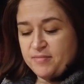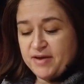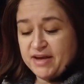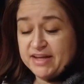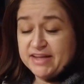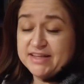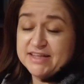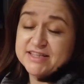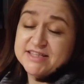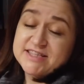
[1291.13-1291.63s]

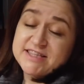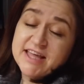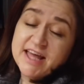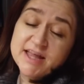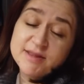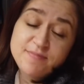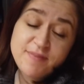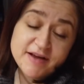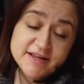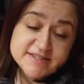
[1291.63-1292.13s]
But it is
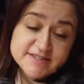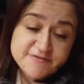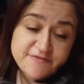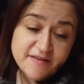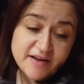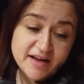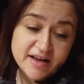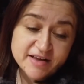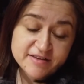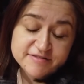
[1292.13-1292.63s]
10 past
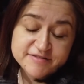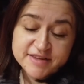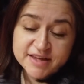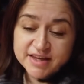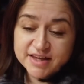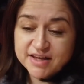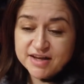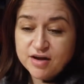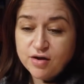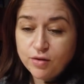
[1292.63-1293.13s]
5.
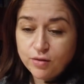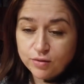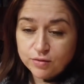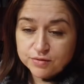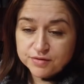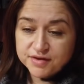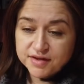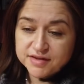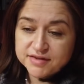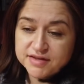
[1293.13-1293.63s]
They
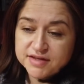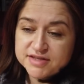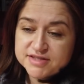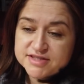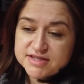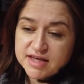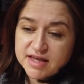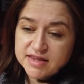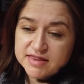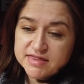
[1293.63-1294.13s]
called and they
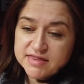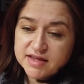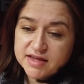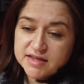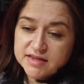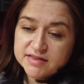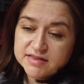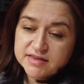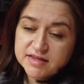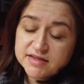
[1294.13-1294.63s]
said
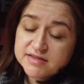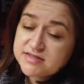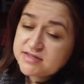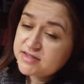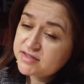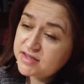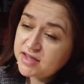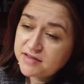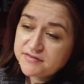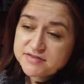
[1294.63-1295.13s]
that they
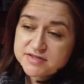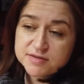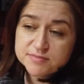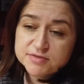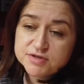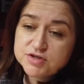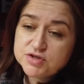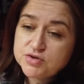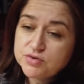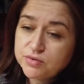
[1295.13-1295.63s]
still have
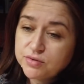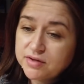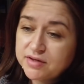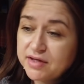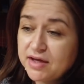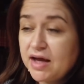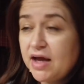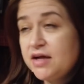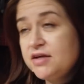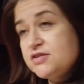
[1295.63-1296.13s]
some issue
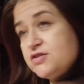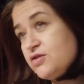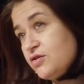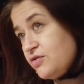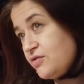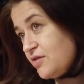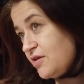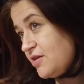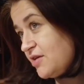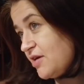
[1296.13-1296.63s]
and the car is
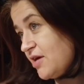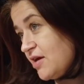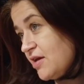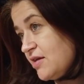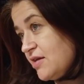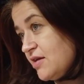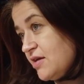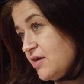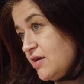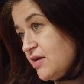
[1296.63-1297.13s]
not
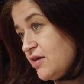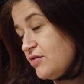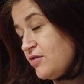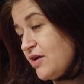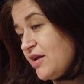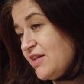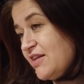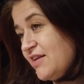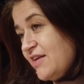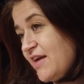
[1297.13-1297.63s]

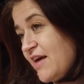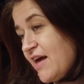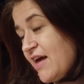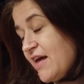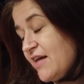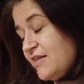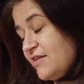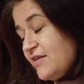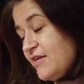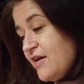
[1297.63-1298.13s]
ready
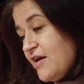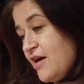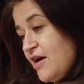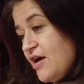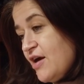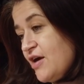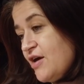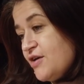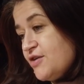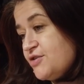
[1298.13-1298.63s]
yet.
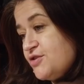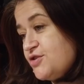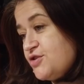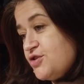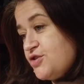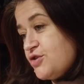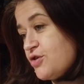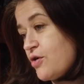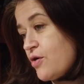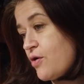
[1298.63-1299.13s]

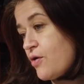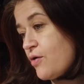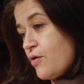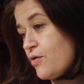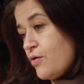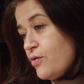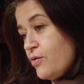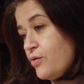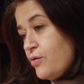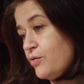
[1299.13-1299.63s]

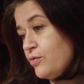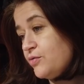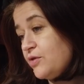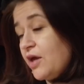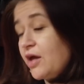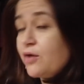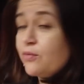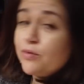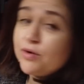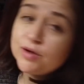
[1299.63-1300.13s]
So
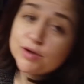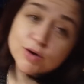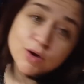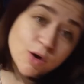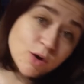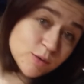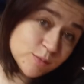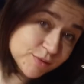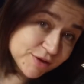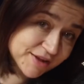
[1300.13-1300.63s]
they will
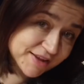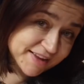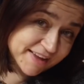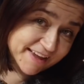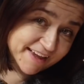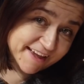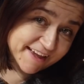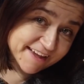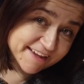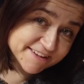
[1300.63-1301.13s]
call me
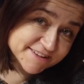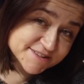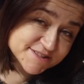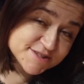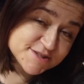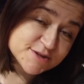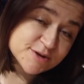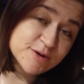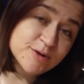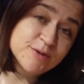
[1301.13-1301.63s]

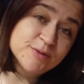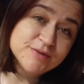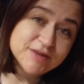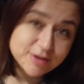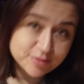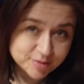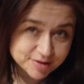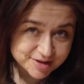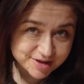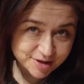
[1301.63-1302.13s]
again.
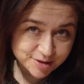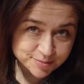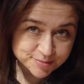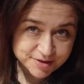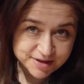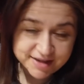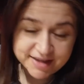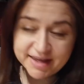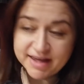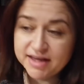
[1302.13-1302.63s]

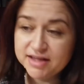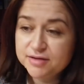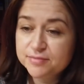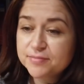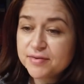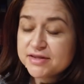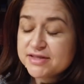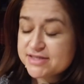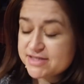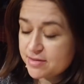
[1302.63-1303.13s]

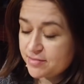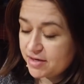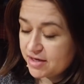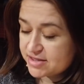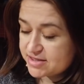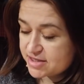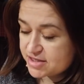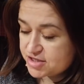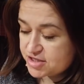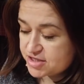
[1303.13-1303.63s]
But
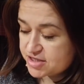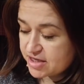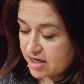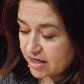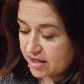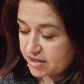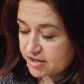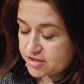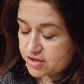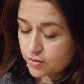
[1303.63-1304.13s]
Isabella said she's
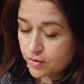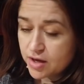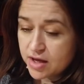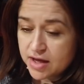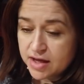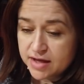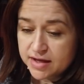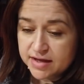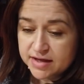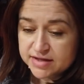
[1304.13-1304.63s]
hungry. So
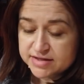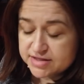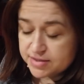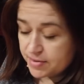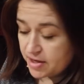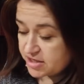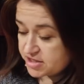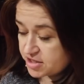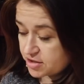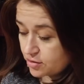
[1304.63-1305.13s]

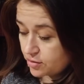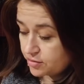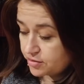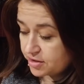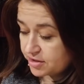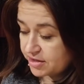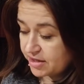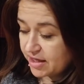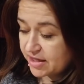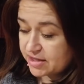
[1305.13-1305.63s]
Sebastian
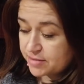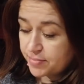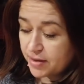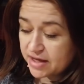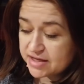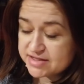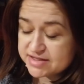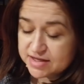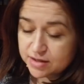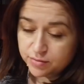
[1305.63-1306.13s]
already ate
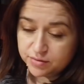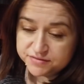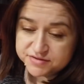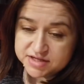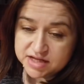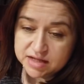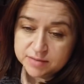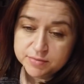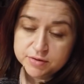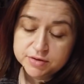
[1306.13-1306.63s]
pasta with
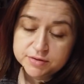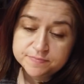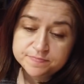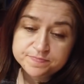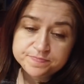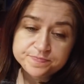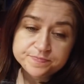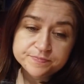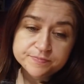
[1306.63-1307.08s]
salmon.